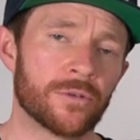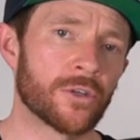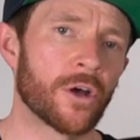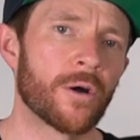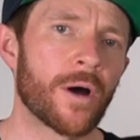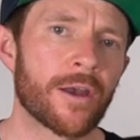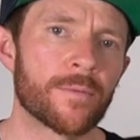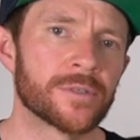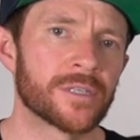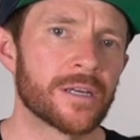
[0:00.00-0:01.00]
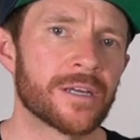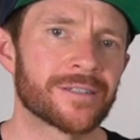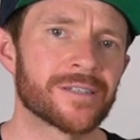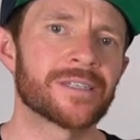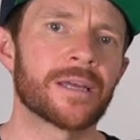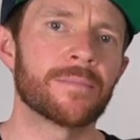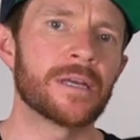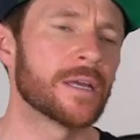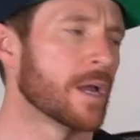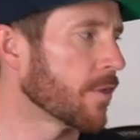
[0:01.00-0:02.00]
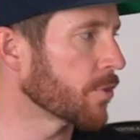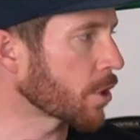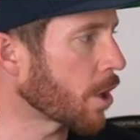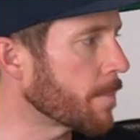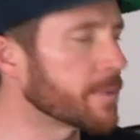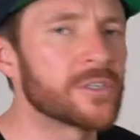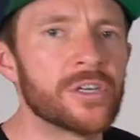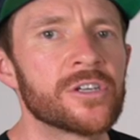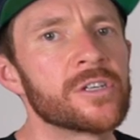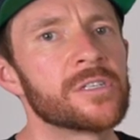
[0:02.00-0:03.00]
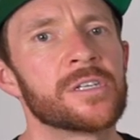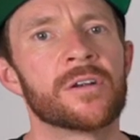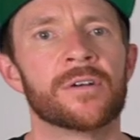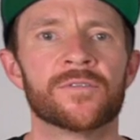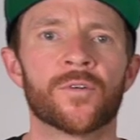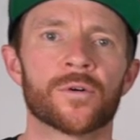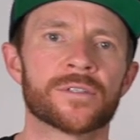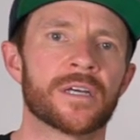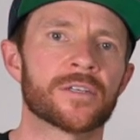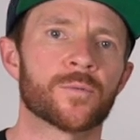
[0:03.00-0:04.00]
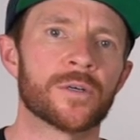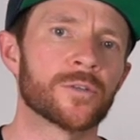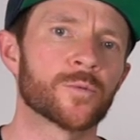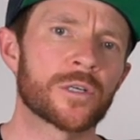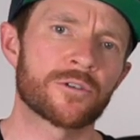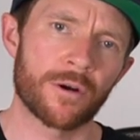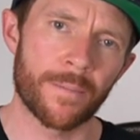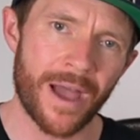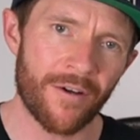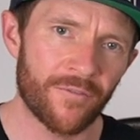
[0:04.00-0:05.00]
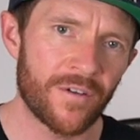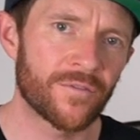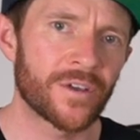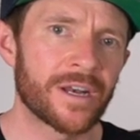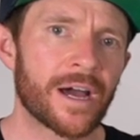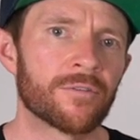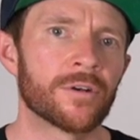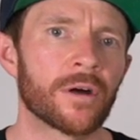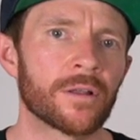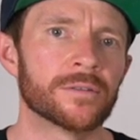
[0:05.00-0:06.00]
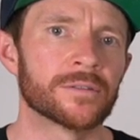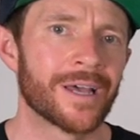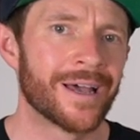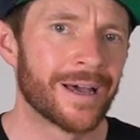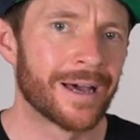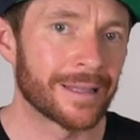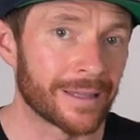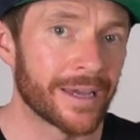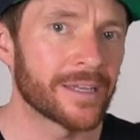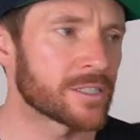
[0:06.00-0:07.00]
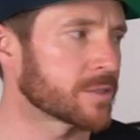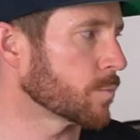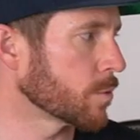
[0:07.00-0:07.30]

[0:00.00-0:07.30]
don't know 100% yet, to send me the competition series Vortex wheels, which are about $1,500 less.